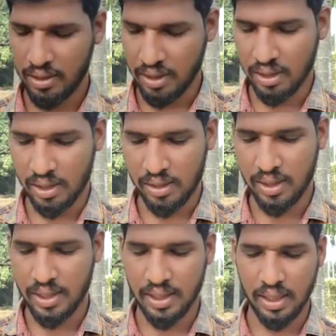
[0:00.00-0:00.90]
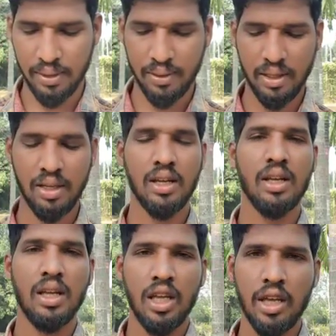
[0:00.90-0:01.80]
Here that only they are given.
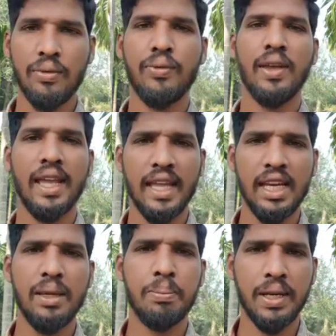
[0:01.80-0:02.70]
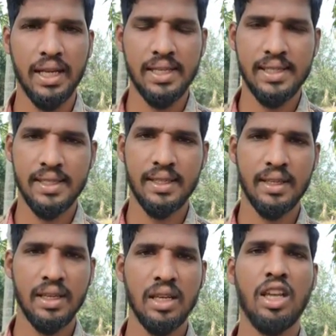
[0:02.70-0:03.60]
If any place,
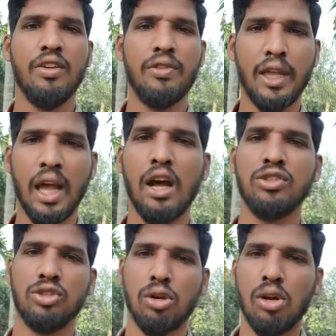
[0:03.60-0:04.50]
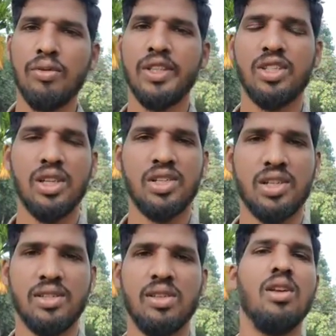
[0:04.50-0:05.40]
if they have tall
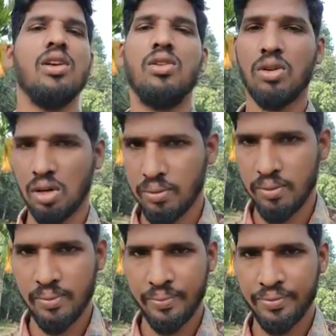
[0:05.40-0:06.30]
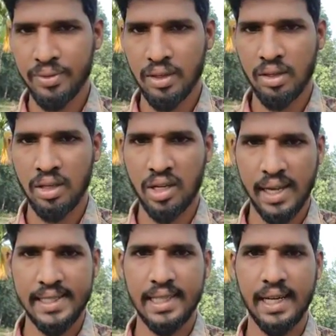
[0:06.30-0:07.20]
vegetations, tall
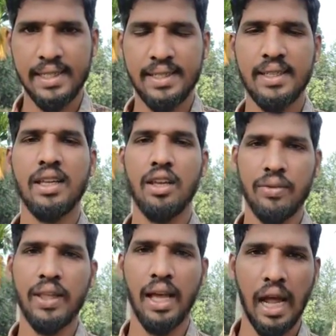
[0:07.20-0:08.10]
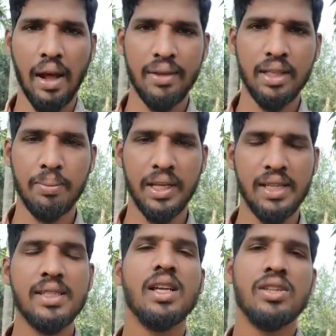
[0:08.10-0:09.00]
grasslands, if they have in the
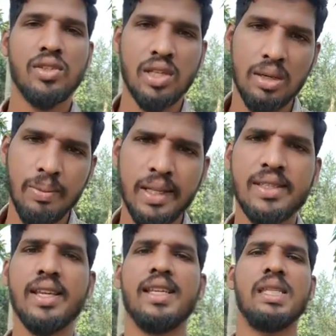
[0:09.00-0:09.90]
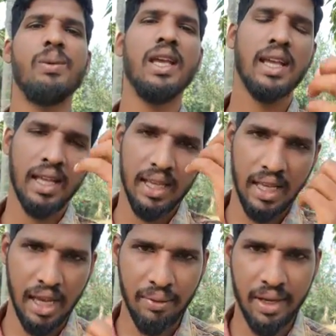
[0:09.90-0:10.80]
place, so that place they receive
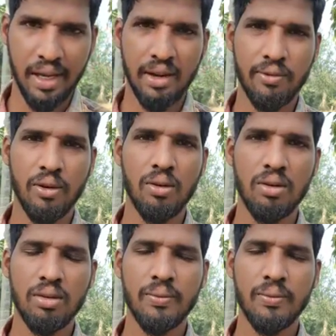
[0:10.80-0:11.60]
heavy rainfall.